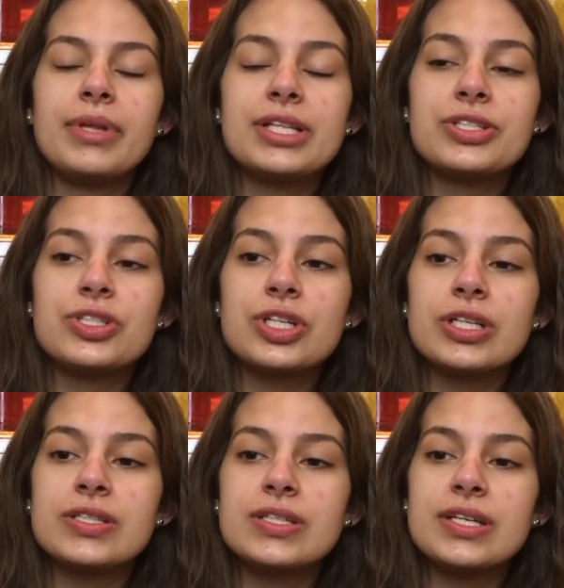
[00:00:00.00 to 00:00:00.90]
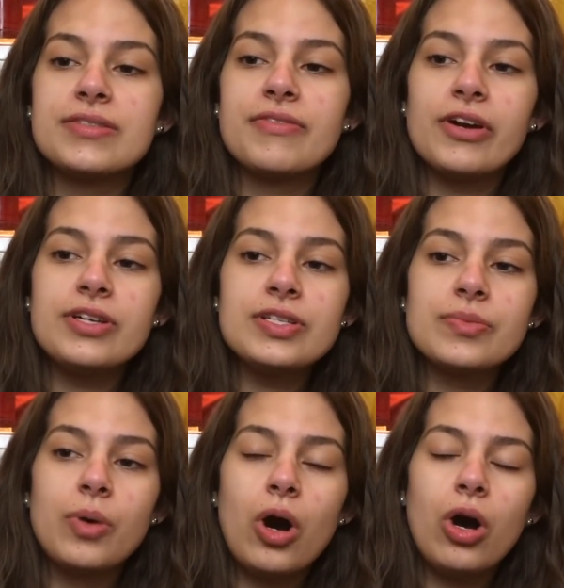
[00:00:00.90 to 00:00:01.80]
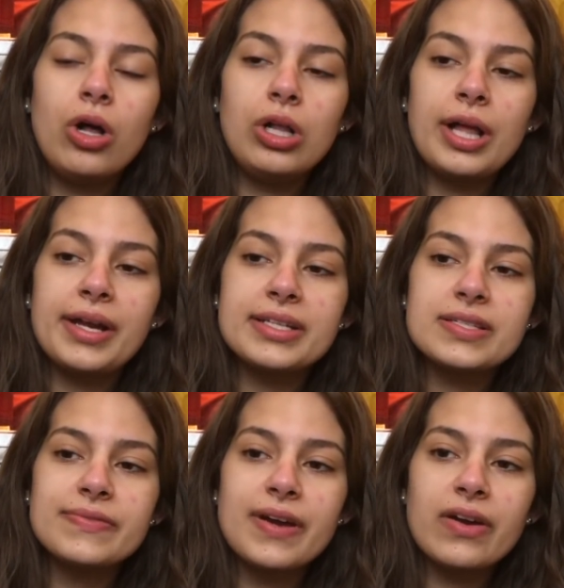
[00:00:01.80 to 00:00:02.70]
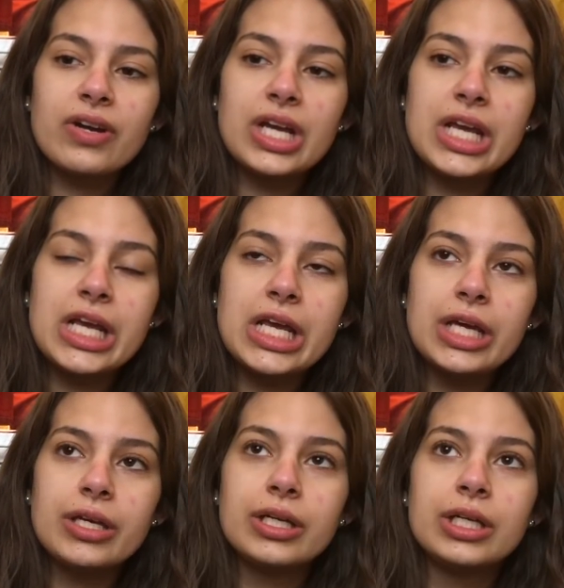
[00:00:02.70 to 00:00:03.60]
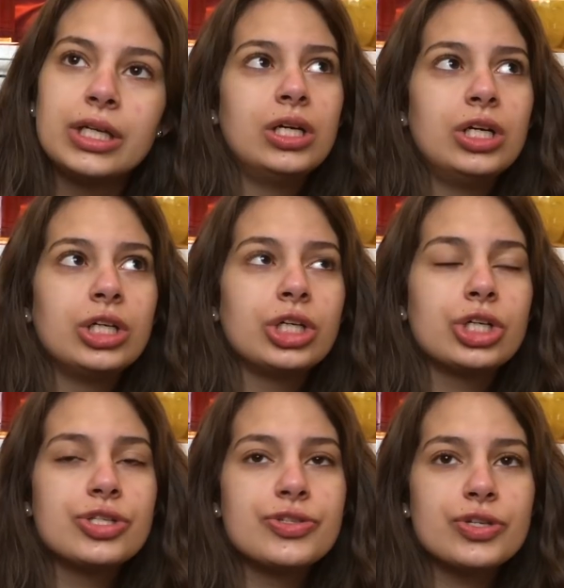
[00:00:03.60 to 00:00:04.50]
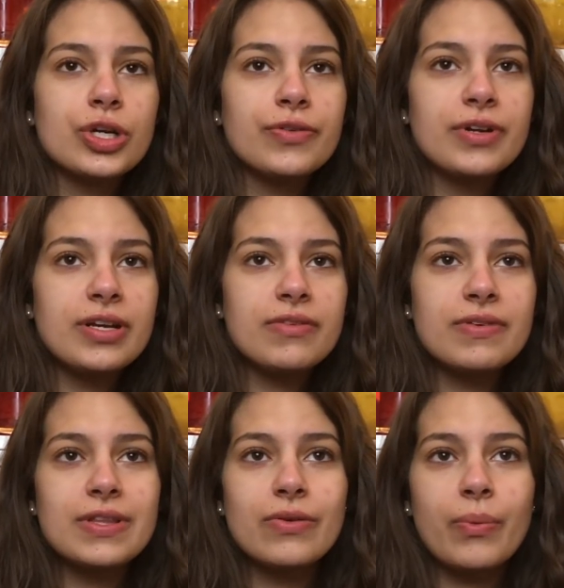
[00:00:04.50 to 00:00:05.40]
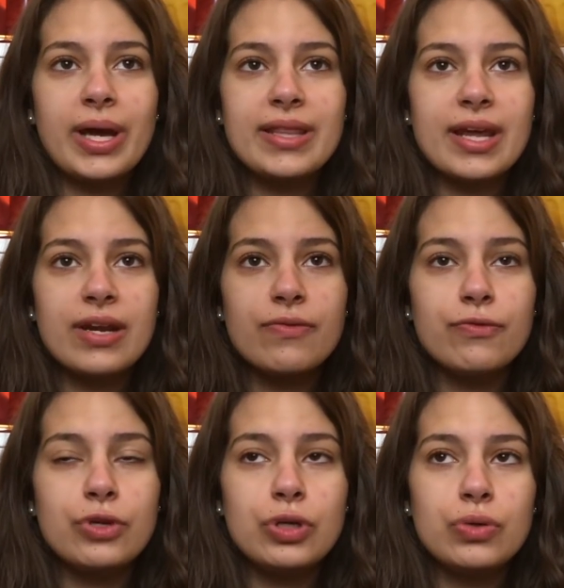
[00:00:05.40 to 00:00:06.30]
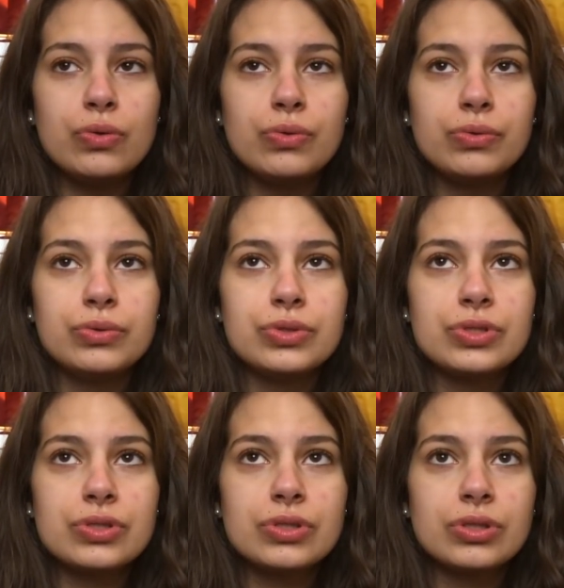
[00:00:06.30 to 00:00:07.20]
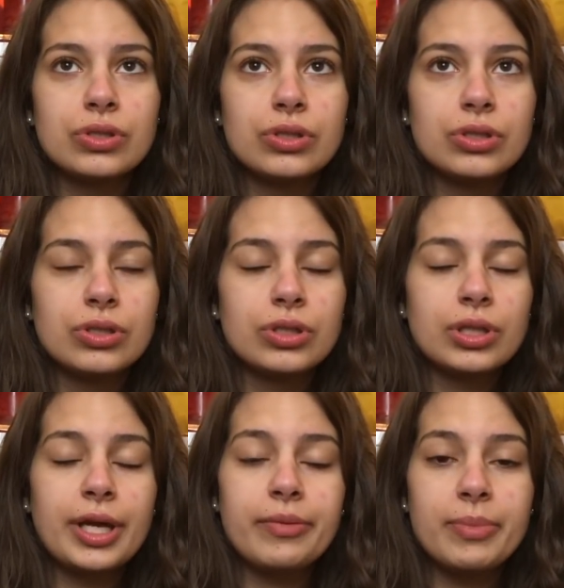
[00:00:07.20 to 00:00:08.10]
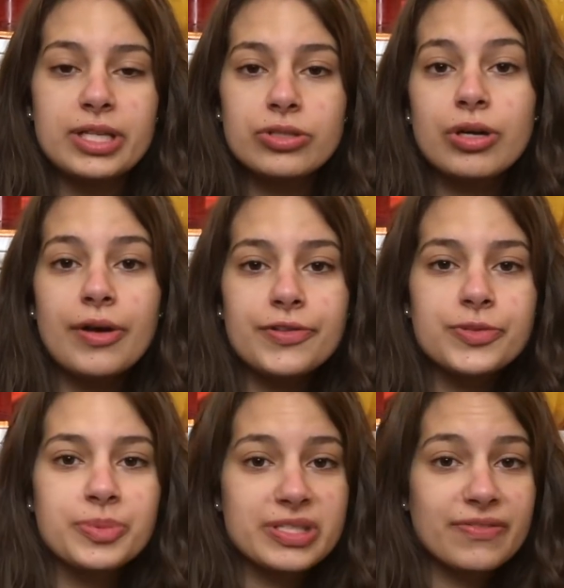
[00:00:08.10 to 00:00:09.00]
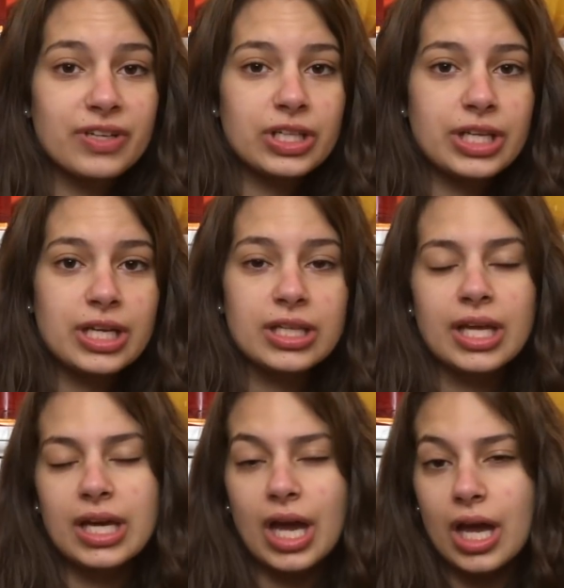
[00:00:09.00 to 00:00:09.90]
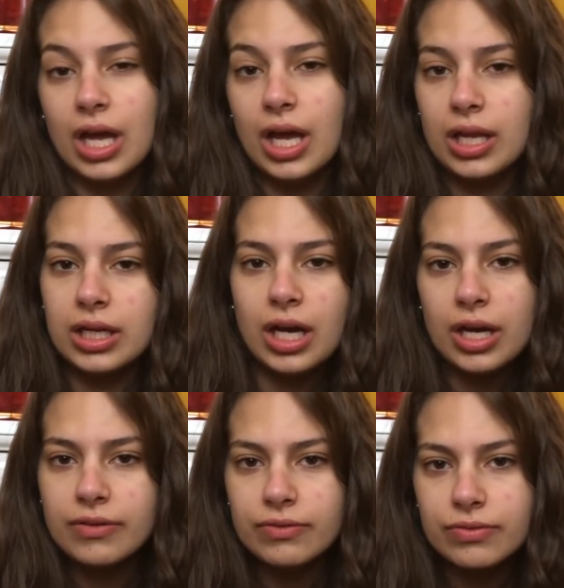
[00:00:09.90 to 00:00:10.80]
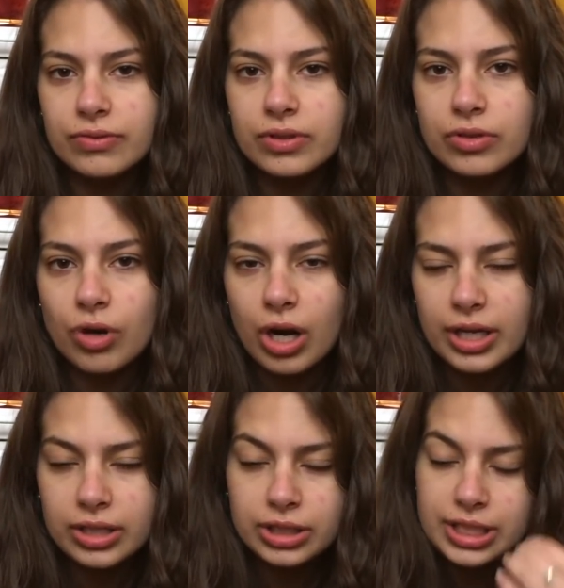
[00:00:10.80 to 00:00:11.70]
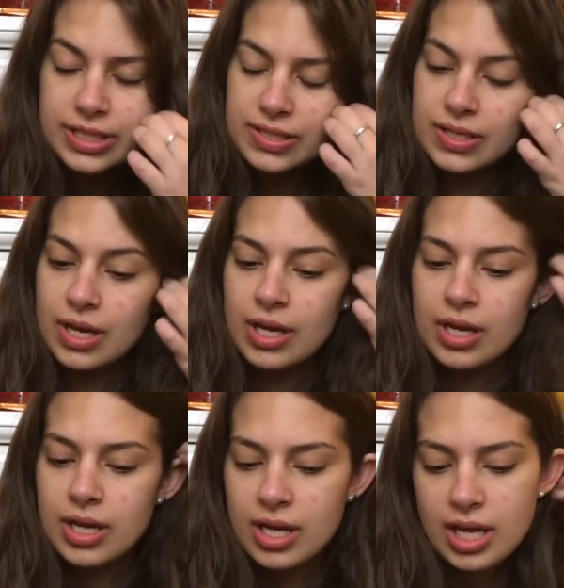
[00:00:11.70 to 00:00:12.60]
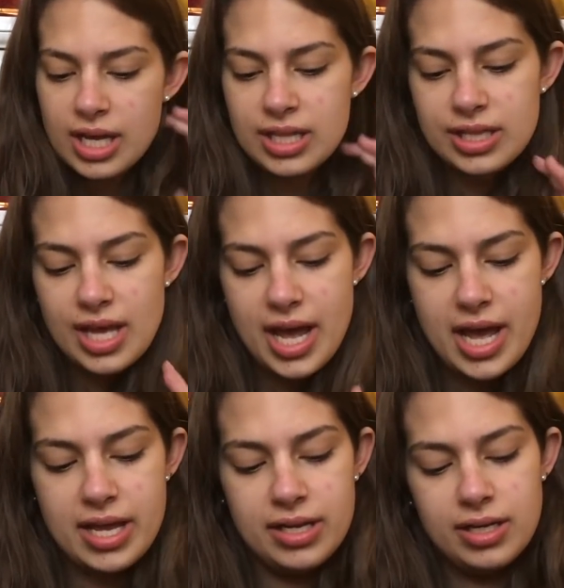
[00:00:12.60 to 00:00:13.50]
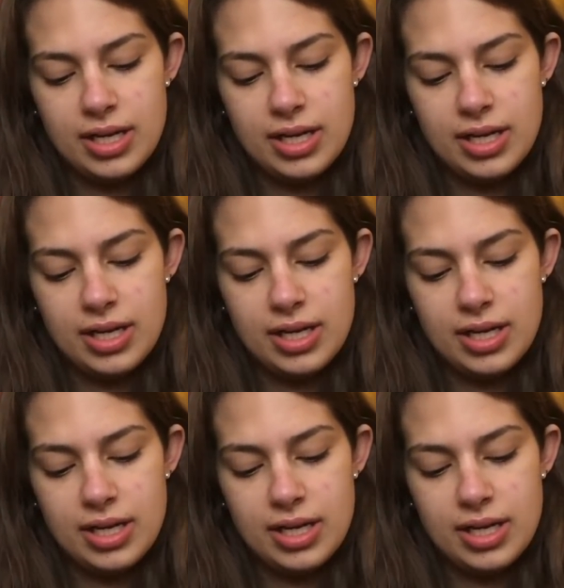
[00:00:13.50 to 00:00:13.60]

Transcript: It's very small and it's very conservative in the way that it views like mental health specifically and like any kind of chronic illness, in that